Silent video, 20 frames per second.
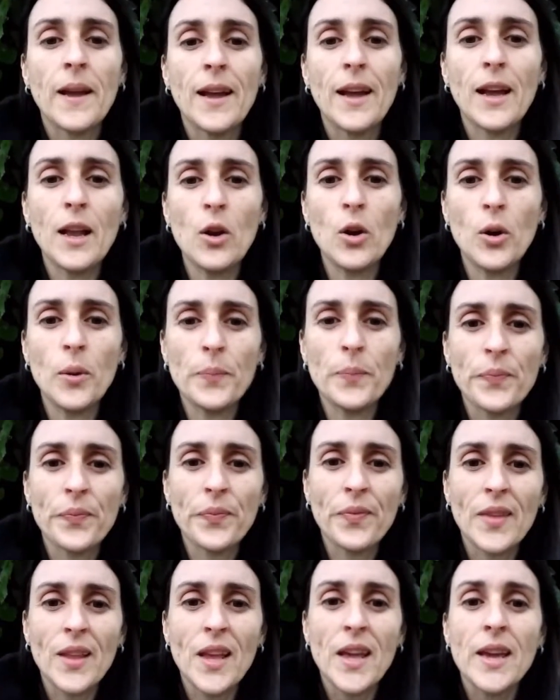Hello!
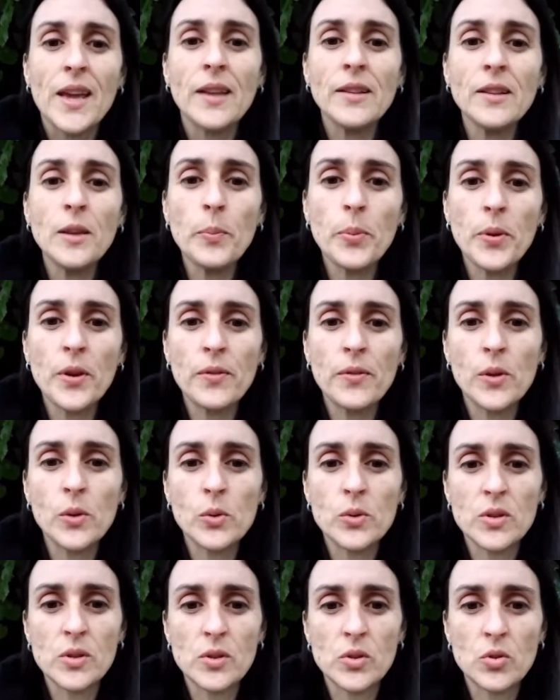In the
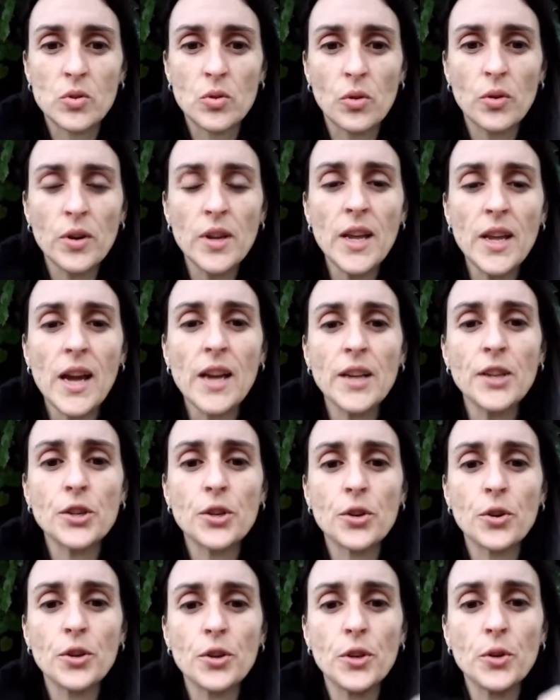previous story I
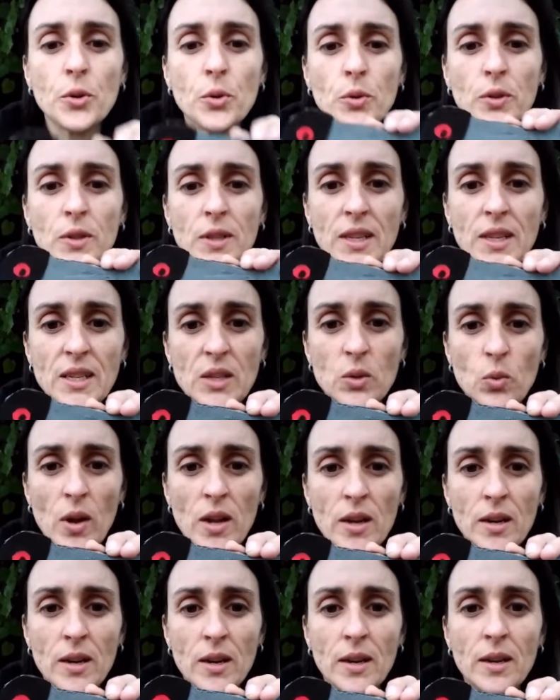show you this
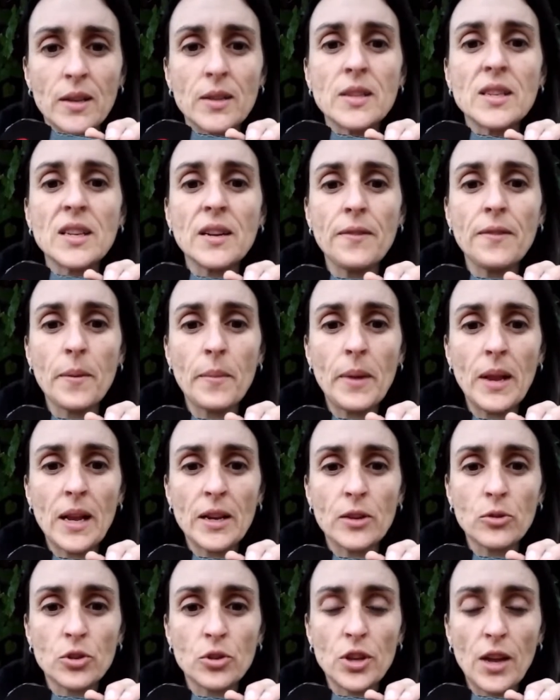one, Silvia
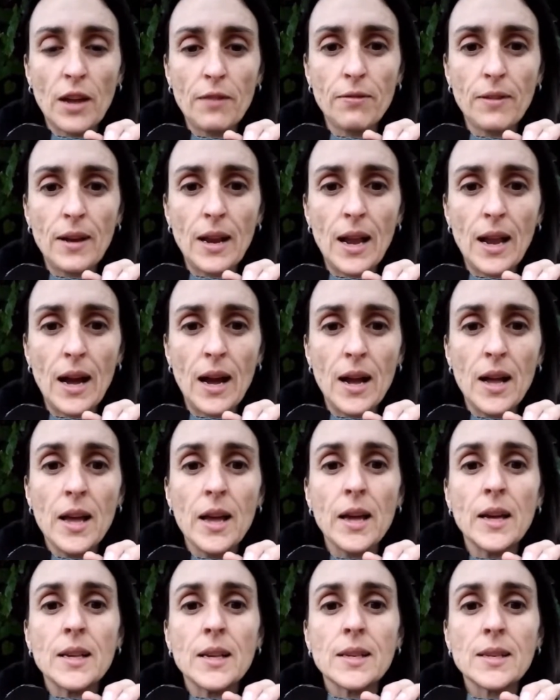melanocephala,
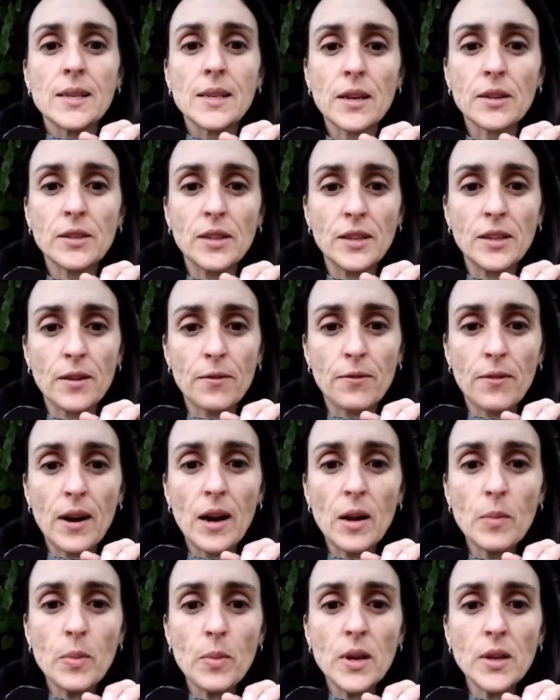Sardinian
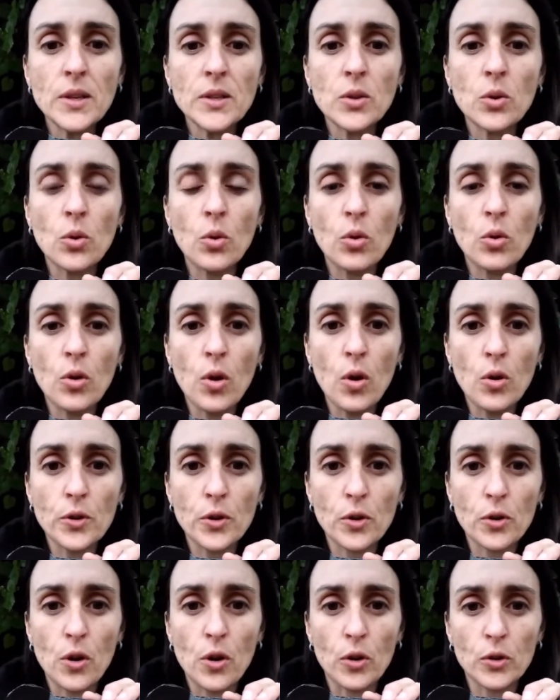Warblers or
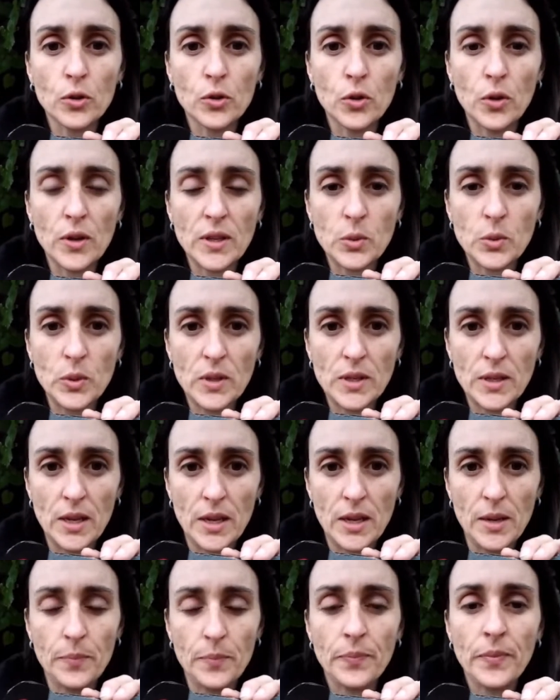occhiocotto as we say,